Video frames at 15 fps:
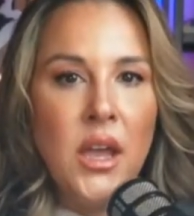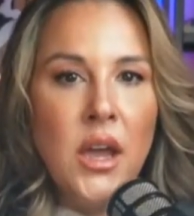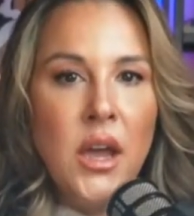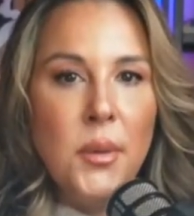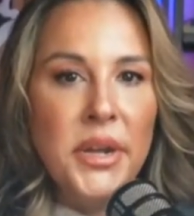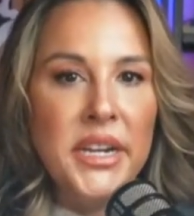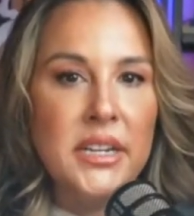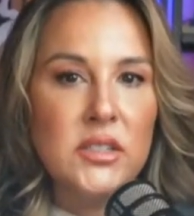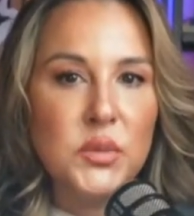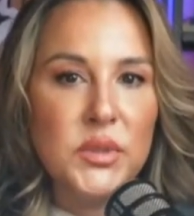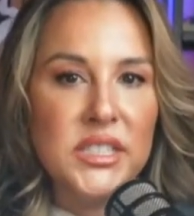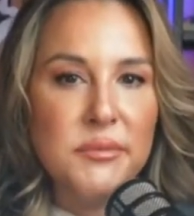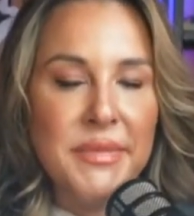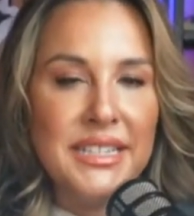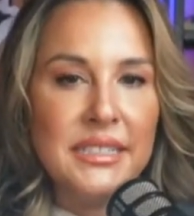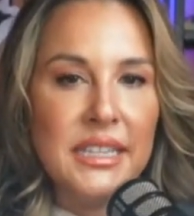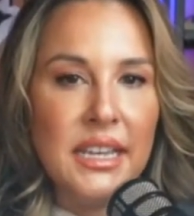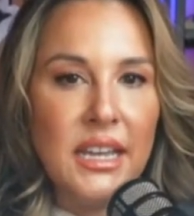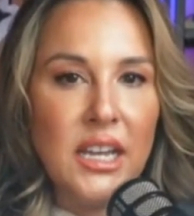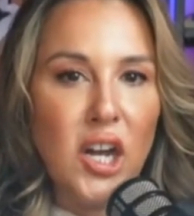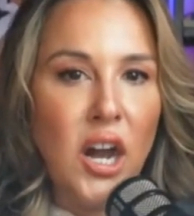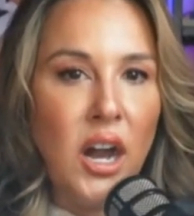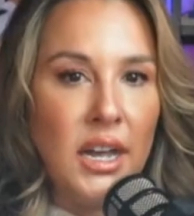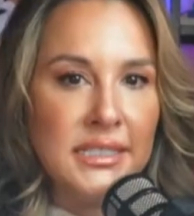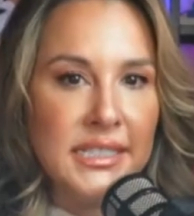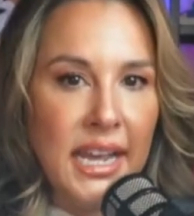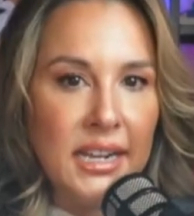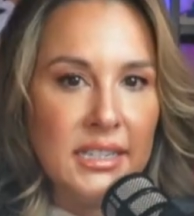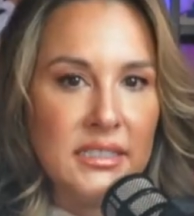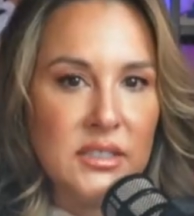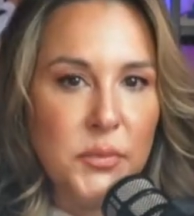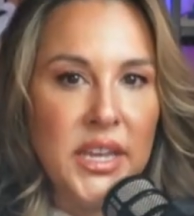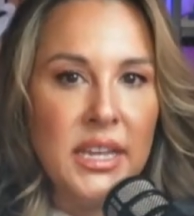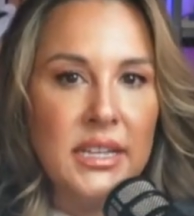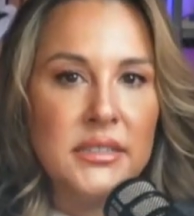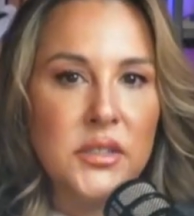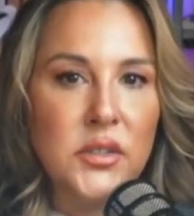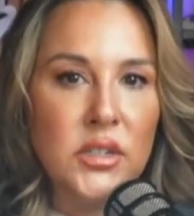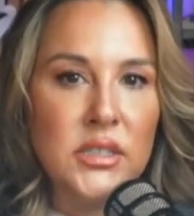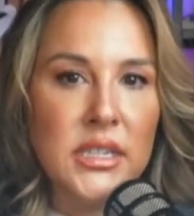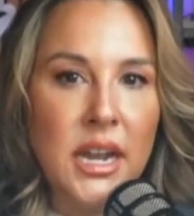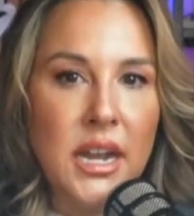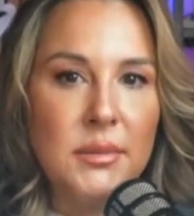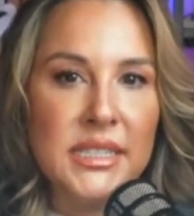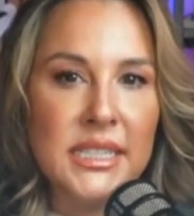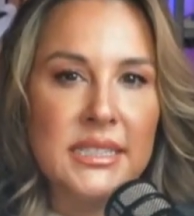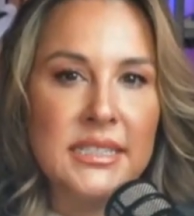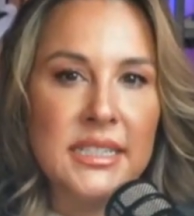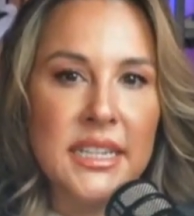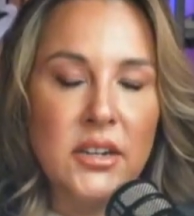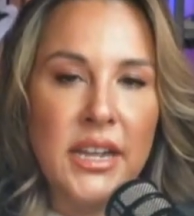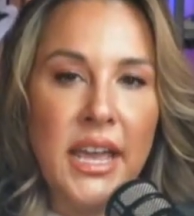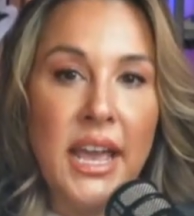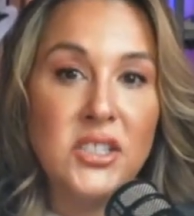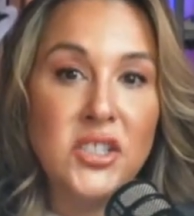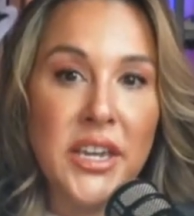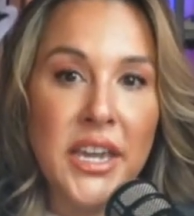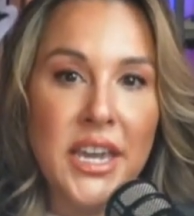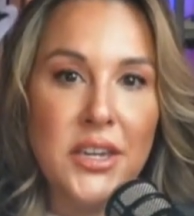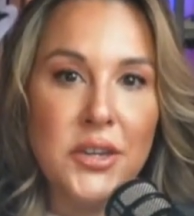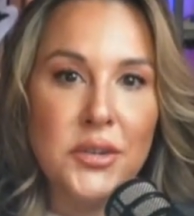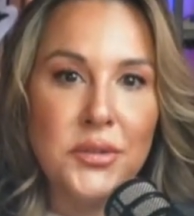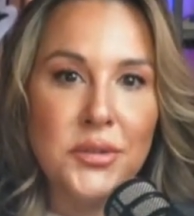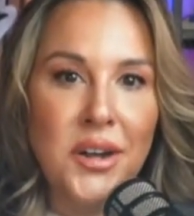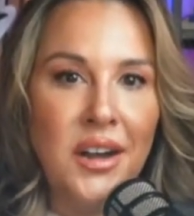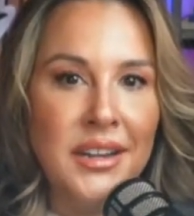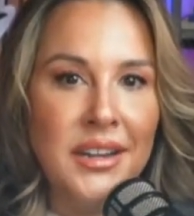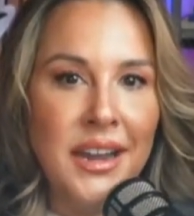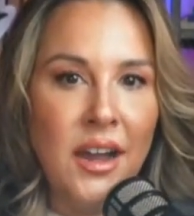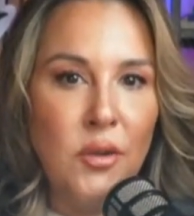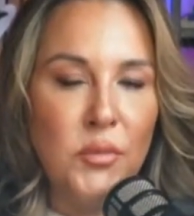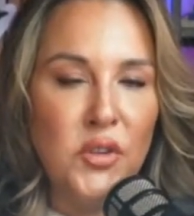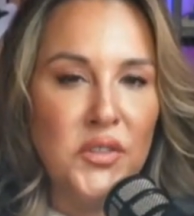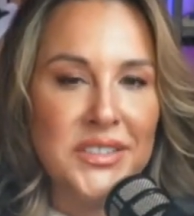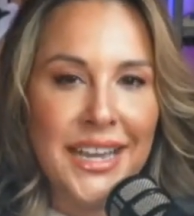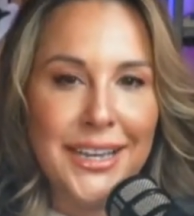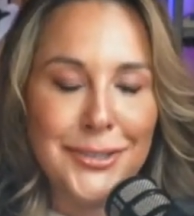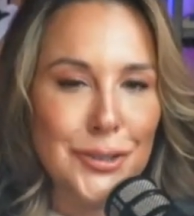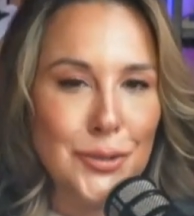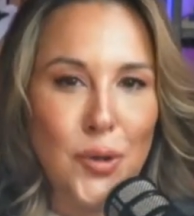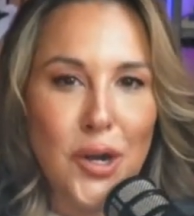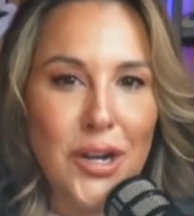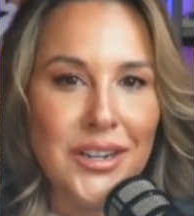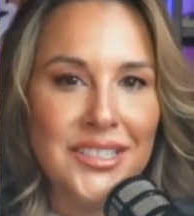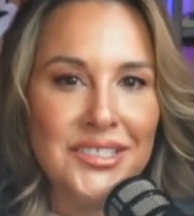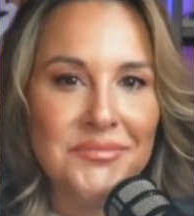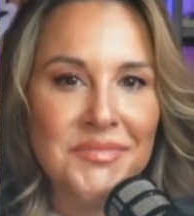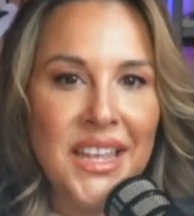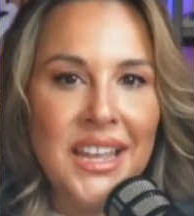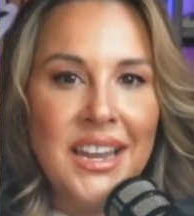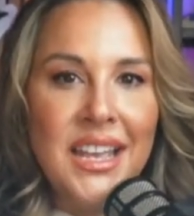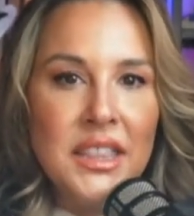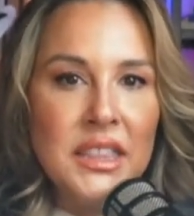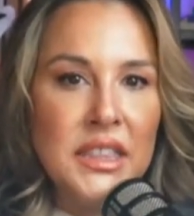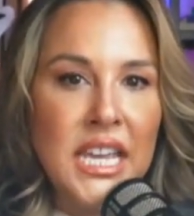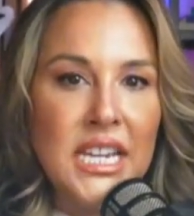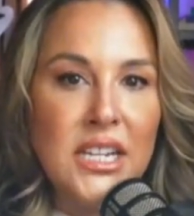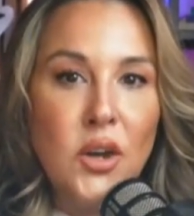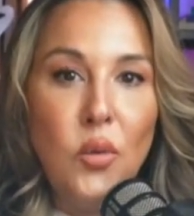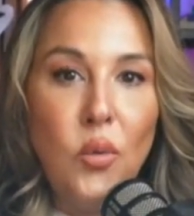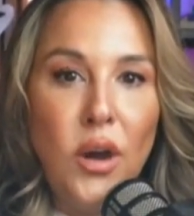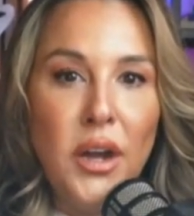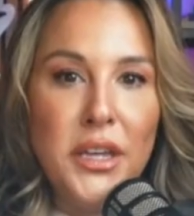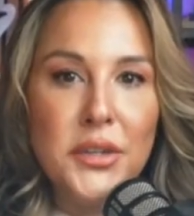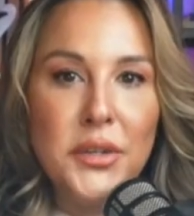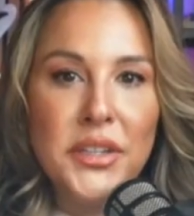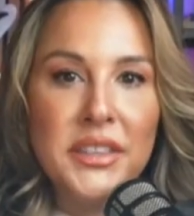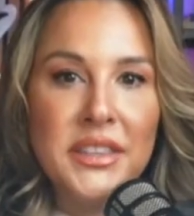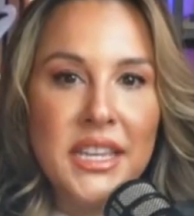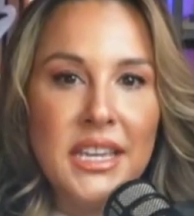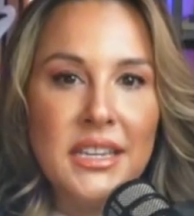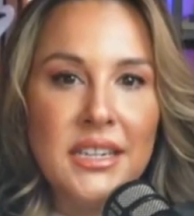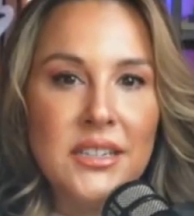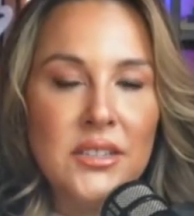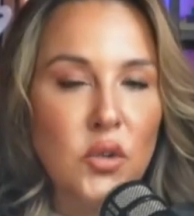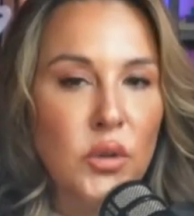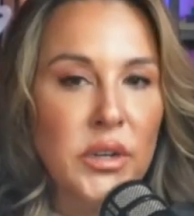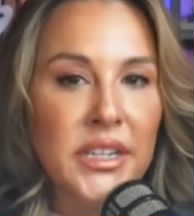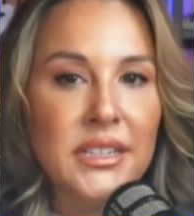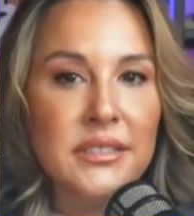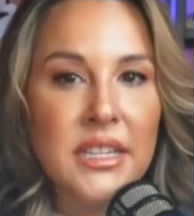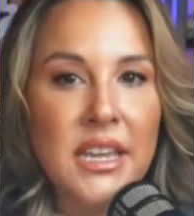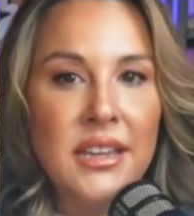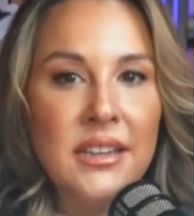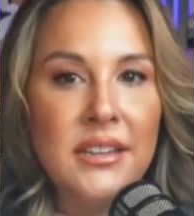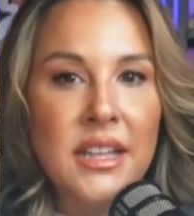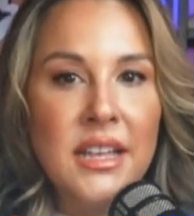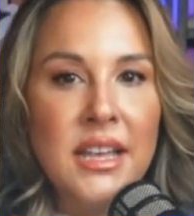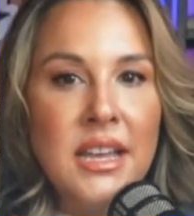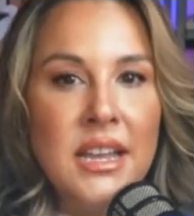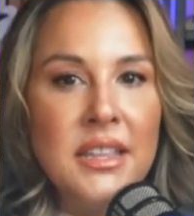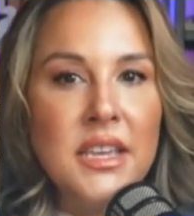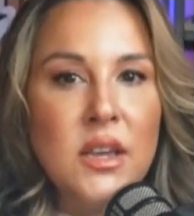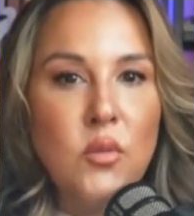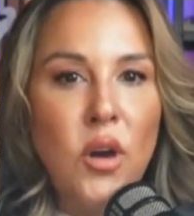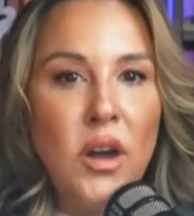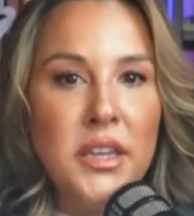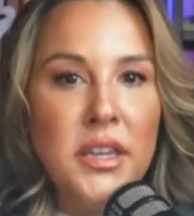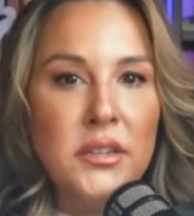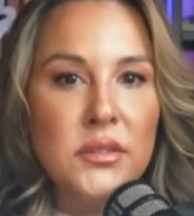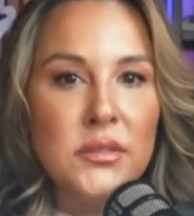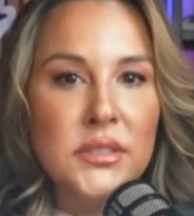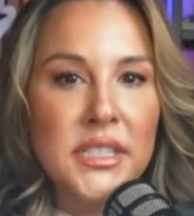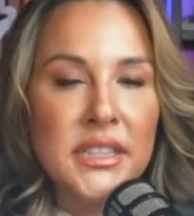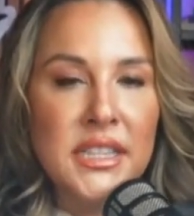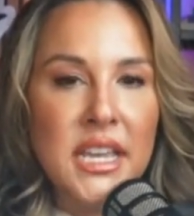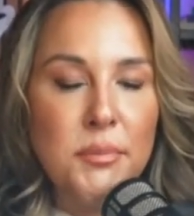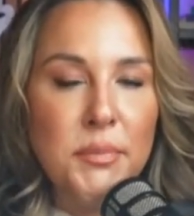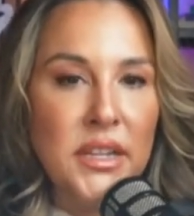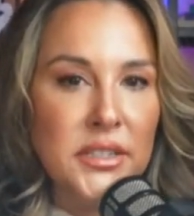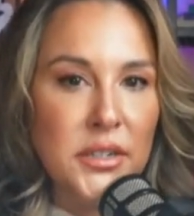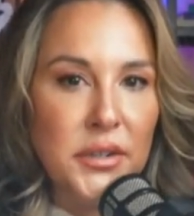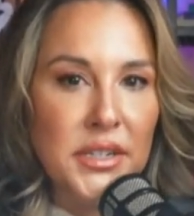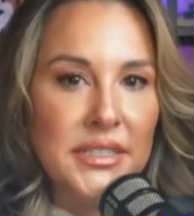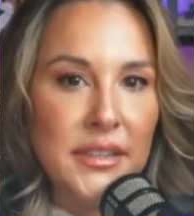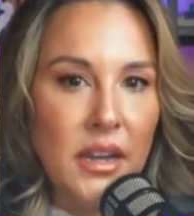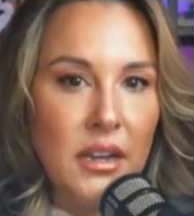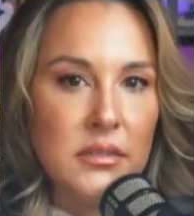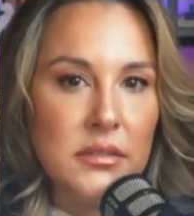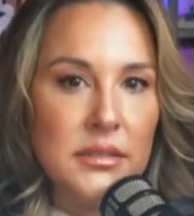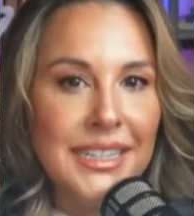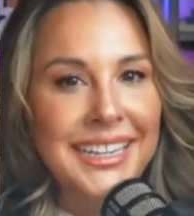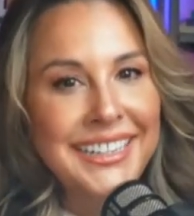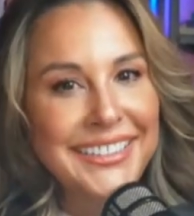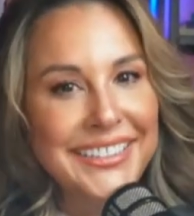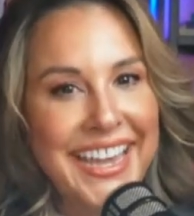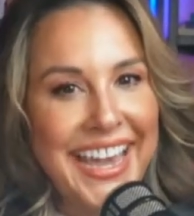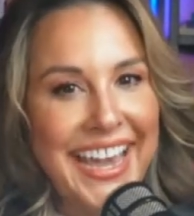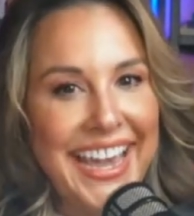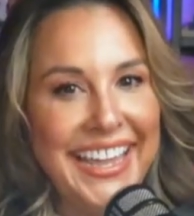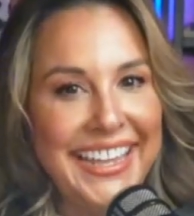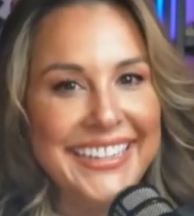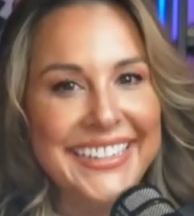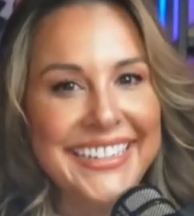But here's what's missing: context, because the New York Times isn't here to educate you on how movies actually work. They don't want you to think critically. They want you to think Baldoni sucks. Okay.